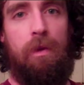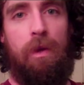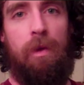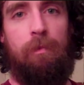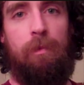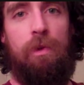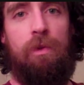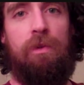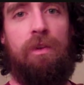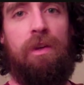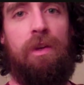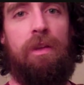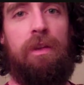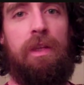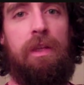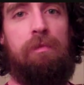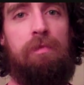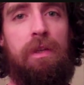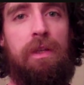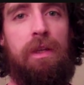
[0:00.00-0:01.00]
I'm using a
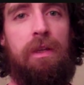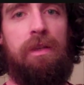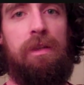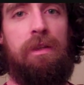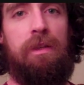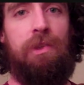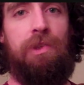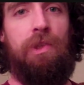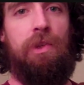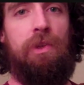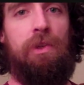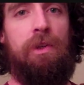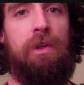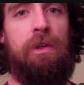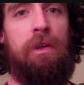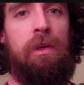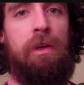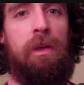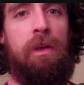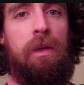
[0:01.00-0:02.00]
leave-in conditioner
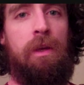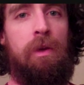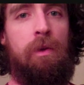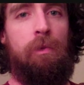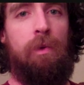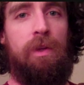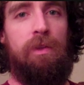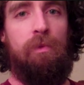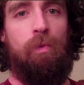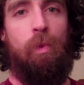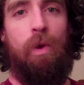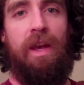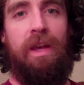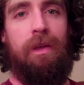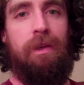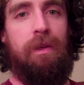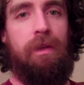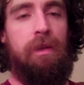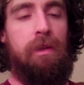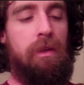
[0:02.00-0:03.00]
when it's
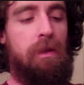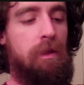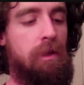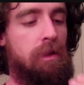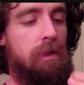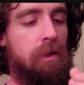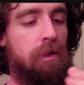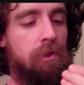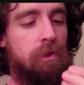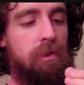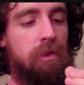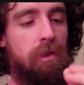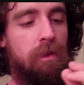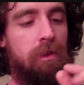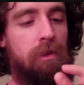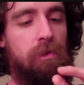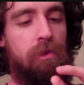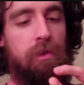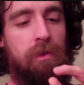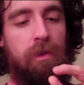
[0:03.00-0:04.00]
wet, just
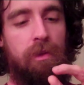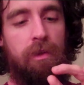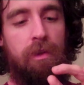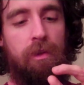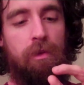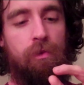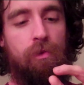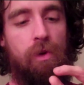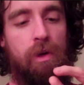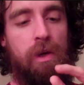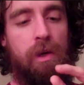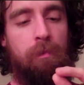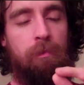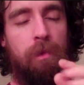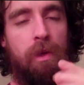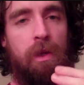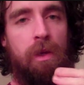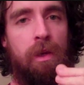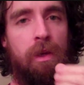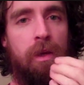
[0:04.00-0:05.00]
a little drop,
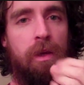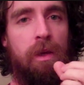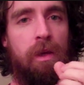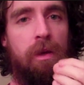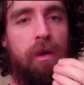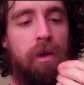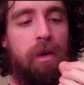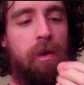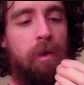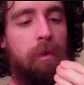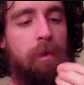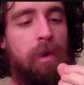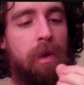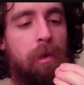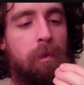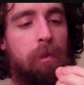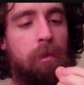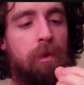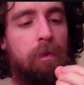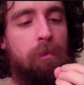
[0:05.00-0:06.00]
and
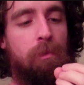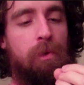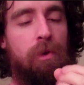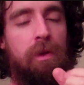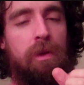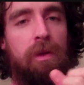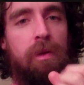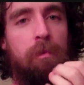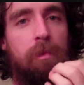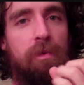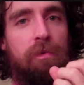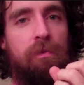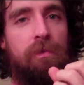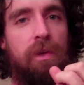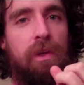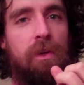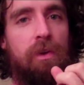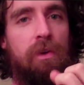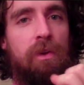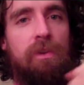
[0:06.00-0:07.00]
I put it into my
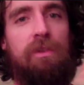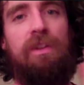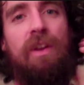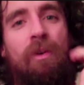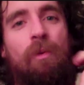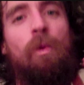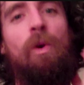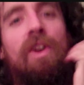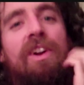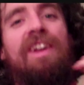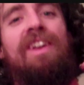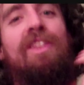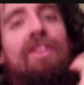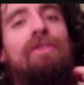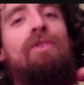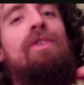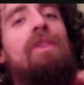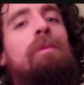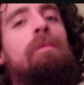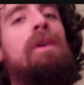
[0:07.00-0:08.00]
fingers and I work it
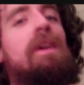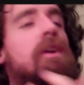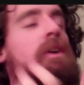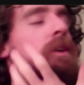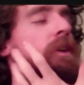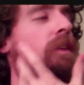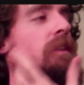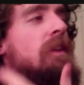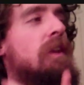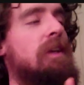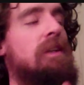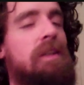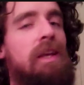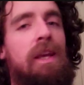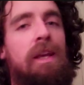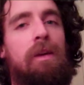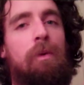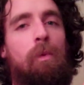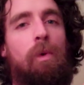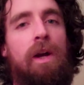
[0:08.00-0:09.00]
through the beard, and then I
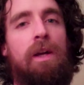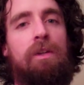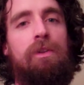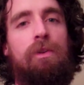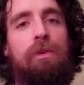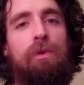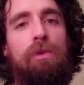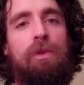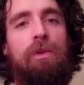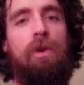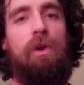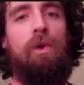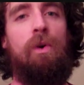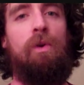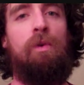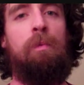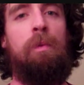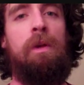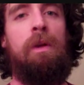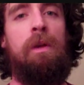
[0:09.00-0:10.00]
take a wide tooth
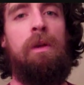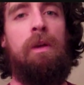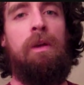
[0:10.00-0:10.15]
comb